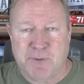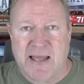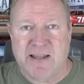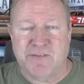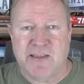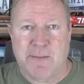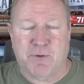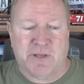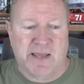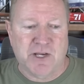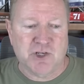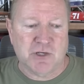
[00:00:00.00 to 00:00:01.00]
patent
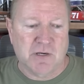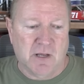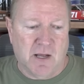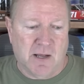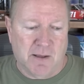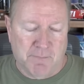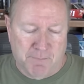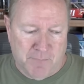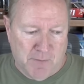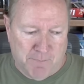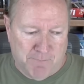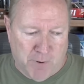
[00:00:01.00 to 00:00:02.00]
application, uh,
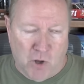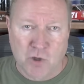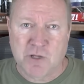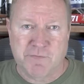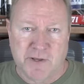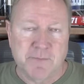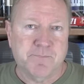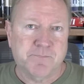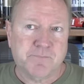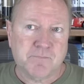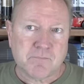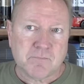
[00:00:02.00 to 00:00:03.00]
the bulk of it
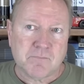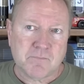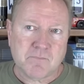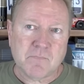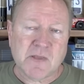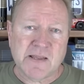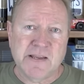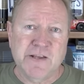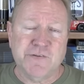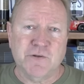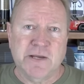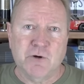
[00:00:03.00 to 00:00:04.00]

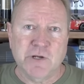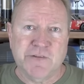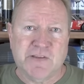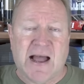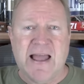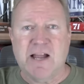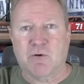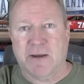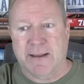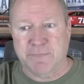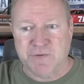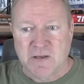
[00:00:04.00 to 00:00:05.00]
is literally
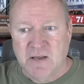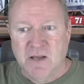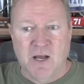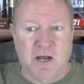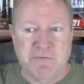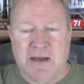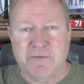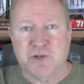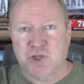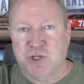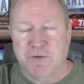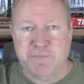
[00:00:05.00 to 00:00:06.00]
diagrams of how the
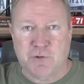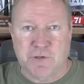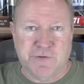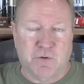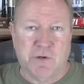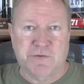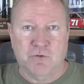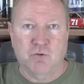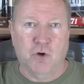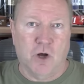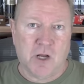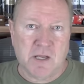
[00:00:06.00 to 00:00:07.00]
shifter is going to
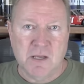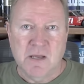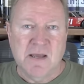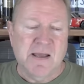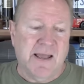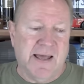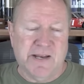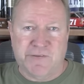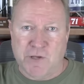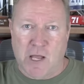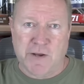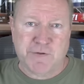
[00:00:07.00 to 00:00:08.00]
look. And it
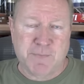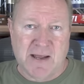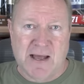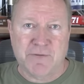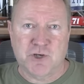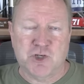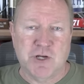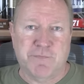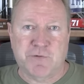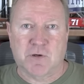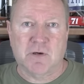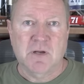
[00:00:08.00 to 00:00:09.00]
talks about how the
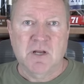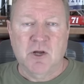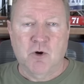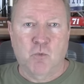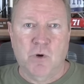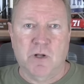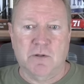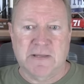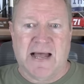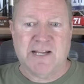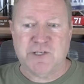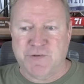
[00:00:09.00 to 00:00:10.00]
shifter will
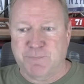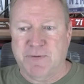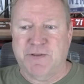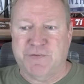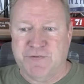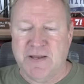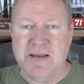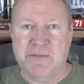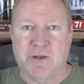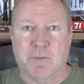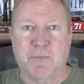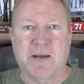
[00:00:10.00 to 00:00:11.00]
not just be sitting
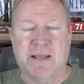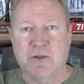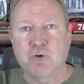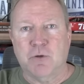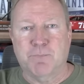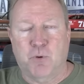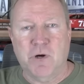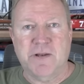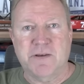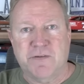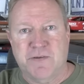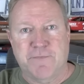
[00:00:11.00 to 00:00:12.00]
there, but you can put
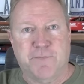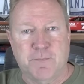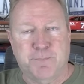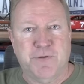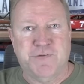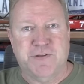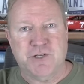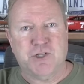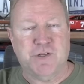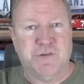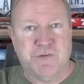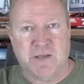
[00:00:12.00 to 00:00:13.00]
it into different
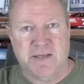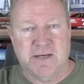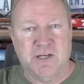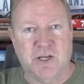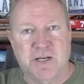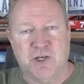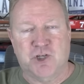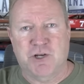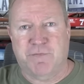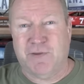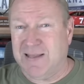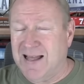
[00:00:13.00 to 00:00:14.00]
positions in a, in a
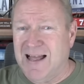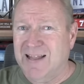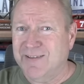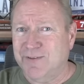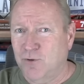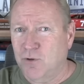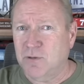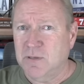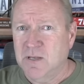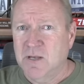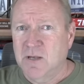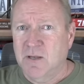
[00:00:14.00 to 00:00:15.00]
shift
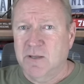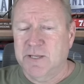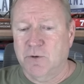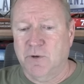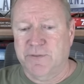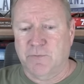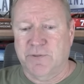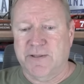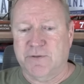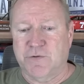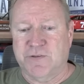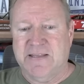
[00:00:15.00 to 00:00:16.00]
console, you know, with, with
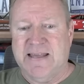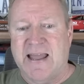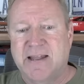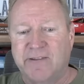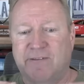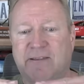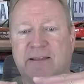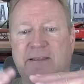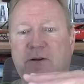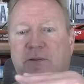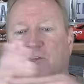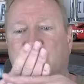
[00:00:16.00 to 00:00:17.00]
like those gates that,
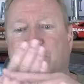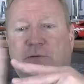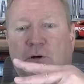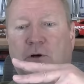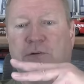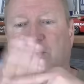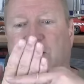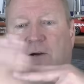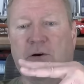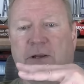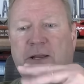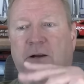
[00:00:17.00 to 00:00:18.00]
you know, the shifter goes
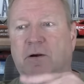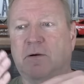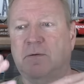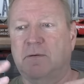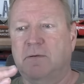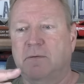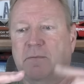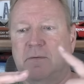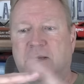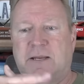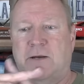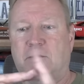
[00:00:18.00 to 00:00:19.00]
here or here and
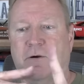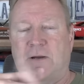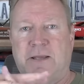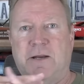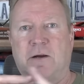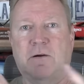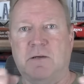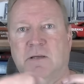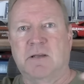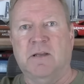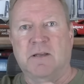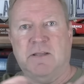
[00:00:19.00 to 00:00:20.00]
here or here, and
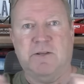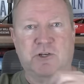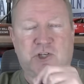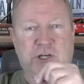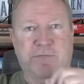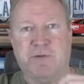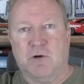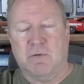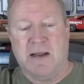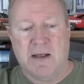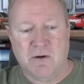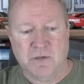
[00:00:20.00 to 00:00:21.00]
you can shift it
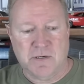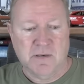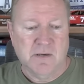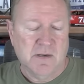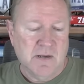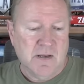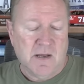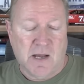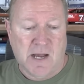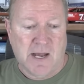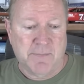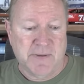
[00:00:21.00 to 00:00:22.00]
around. And
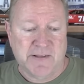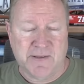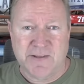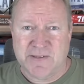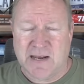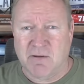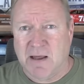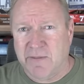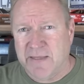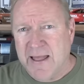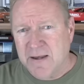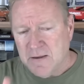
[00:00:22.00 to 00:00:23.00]
um, it, has got a lot
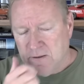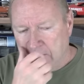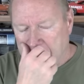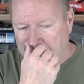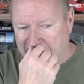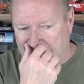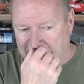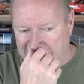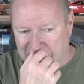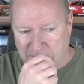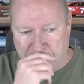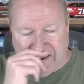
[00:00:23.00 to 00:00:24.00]
of that.
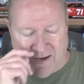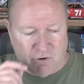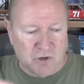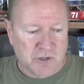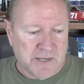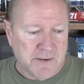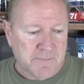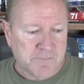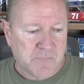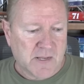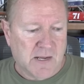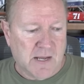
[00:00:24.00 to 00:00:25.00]
And apparently,
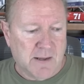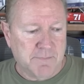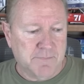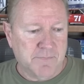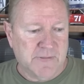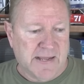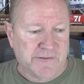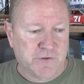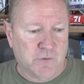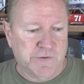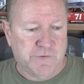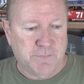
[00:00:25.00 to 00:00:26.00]
um, that's
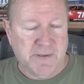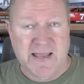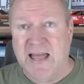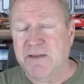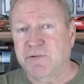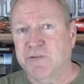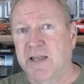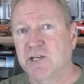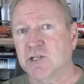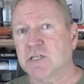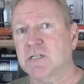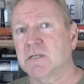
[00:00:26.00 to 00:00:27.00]
going to be
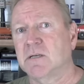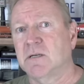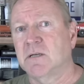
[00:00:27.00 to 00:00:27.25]
advantageous